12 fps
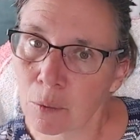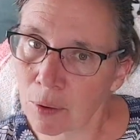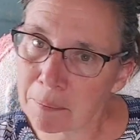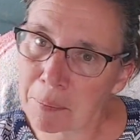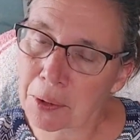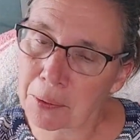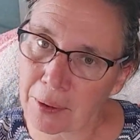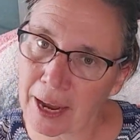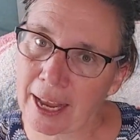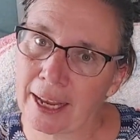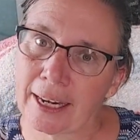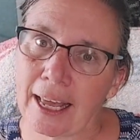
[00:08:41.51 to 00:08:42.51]
WIP
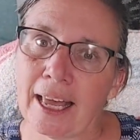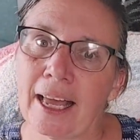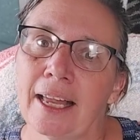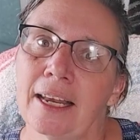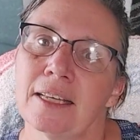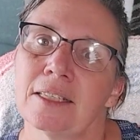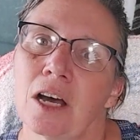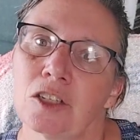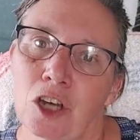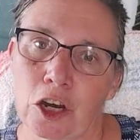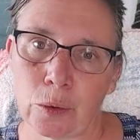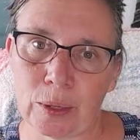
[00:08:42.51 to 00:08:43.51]
parade and I saw
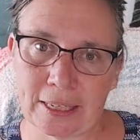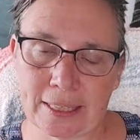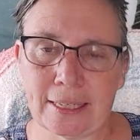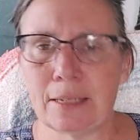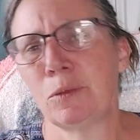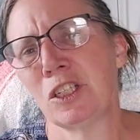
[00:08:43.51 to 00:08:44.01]
Dark Queen of the Sea,